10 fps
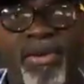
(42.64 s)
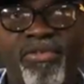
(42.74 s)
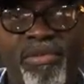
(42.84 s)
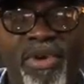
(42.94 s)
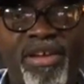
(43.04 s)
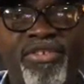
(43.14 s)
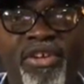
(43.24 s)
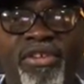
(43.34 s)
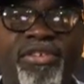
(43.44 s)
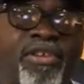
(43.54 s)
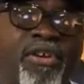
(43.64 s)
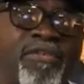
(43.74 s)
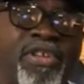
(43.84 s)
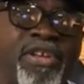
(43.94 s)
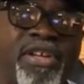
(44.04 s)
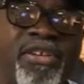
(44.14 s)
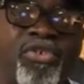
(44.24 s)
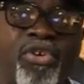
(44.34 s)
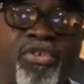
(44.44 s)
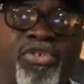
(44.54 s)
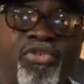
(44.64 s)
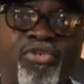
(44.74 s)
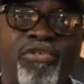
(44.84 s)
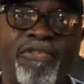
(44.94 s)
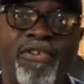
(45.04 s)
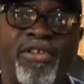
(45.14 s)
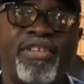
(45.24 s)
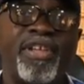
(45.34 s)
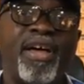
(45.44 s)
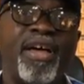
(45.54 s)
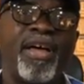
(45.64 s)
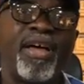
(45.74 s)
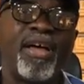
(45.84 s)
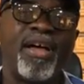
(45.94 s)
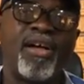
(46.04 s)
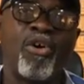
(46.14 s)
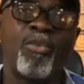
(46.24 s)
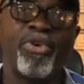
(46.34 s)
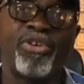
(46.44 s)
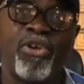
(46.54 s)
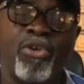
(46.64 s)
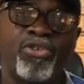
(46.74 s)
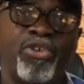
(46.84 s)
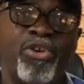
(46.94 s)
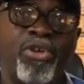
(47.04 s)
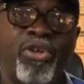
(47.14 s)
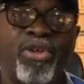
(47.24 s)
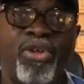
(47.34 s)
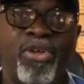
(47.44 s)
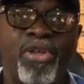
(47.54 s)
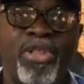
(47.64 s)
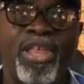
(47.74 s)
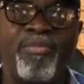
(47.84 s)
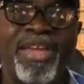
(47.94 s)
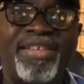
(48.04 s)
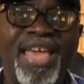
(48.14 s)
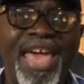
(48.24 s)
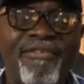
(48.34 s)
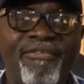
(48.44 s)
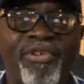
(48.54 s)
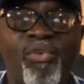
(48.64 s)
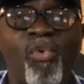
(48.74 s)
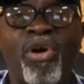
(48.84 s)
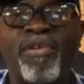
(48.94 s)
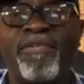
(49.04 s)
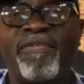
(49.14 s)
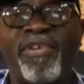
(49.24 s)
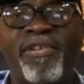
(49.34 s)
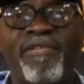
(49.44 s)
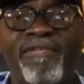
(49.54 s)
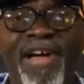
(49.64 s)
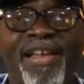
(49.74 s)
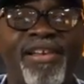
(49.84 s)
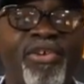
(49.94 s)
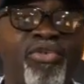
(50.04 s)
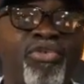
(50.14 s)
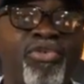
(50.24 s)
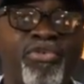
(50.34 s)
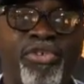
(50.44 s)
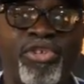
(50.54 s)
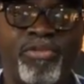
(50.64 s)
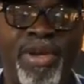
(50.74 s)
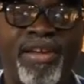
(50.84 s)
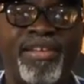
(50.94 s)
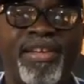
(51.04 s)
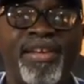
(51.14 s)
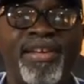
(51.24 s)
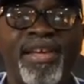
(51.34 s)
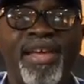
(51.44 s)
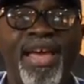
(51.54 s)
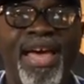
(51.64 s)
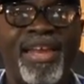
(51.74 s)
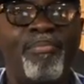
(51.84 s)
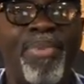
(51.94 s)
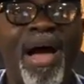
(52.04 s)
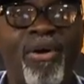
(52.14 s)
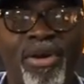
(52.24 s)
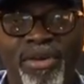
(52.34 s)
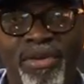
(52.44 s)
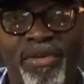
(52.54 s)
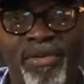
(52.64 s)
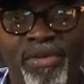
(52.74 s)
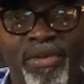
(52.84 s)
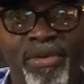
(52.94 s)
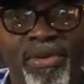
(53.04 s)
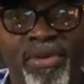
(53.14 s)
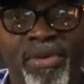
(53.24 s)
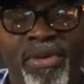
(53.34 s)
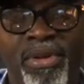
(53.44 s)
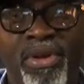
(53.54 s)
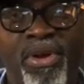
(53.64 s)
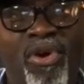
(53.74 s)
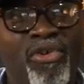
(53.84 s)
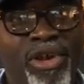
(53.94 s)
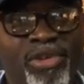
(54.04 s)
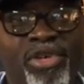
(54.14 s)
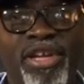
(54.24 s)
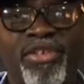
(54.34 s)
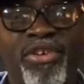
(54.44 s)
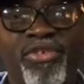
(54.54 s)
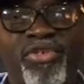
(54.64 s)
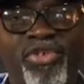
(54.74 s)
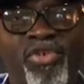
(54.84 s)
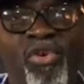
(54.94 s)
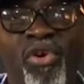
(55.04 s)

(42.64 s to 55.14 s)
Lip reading: reminds us of the need to continue to foster a corporate culture that makes everyone feel valued, respected, and empowered. Congratulations to you